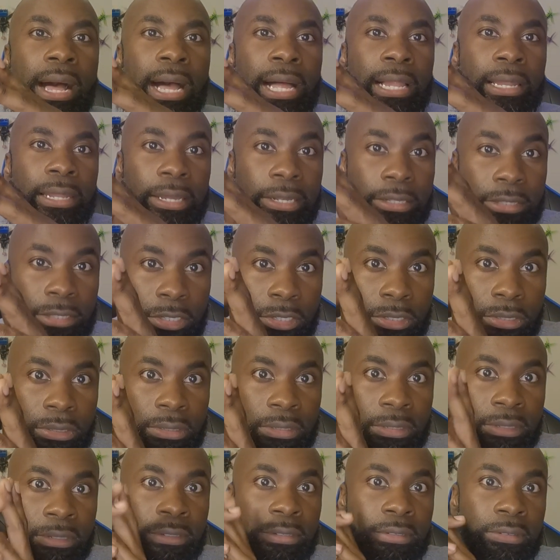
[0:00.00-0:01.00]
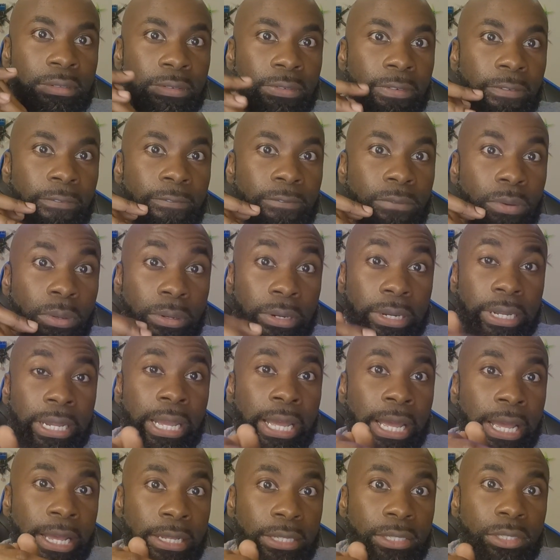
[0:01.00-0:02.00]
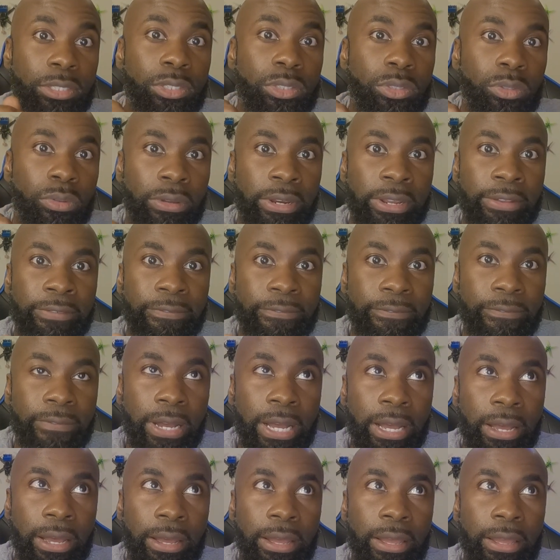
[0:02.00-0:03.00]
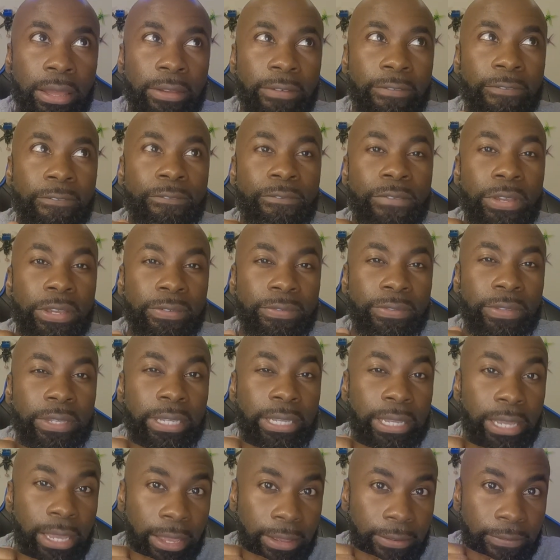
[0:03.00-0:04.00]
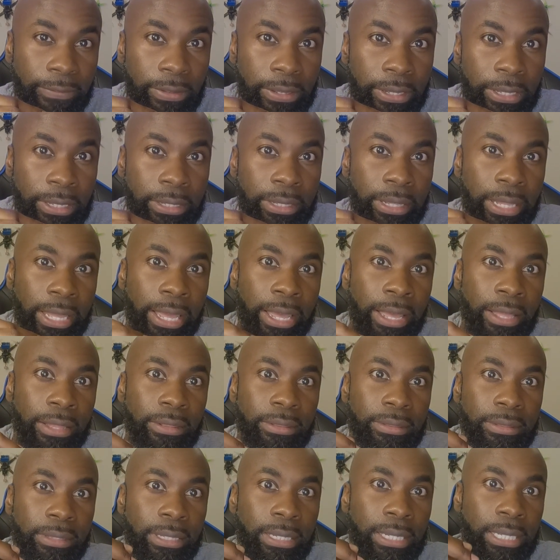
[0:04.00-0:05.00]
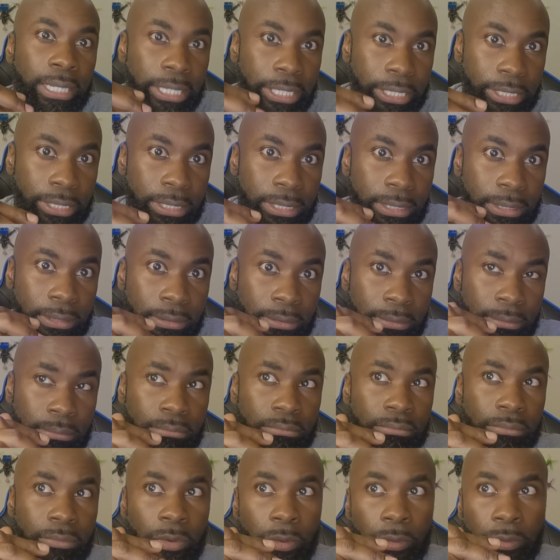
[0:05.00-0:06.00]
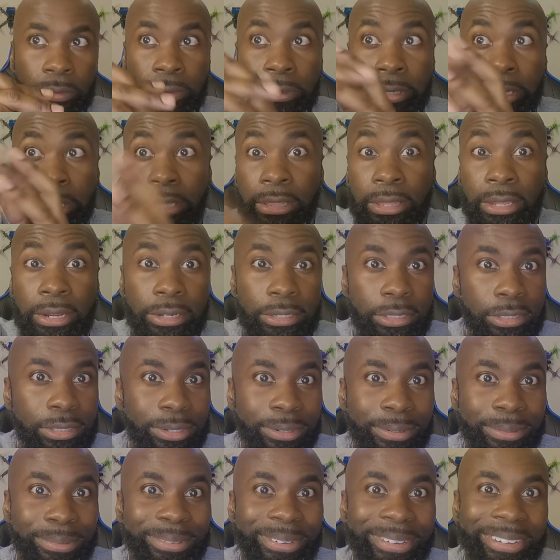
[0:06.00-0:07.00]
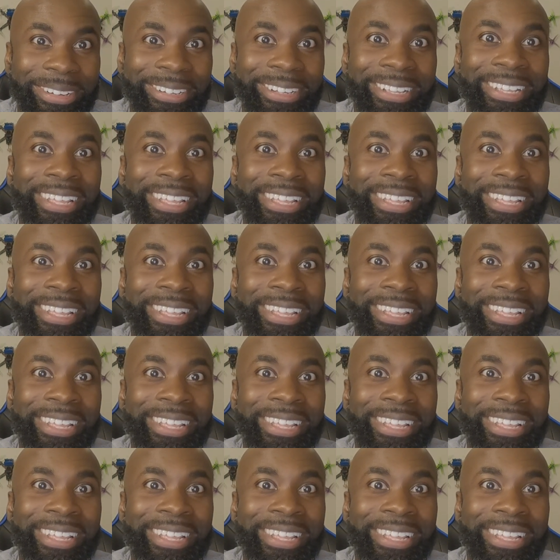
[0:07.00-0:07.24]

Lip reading: I like to do 4S 2550 kV at the least. Really, there's no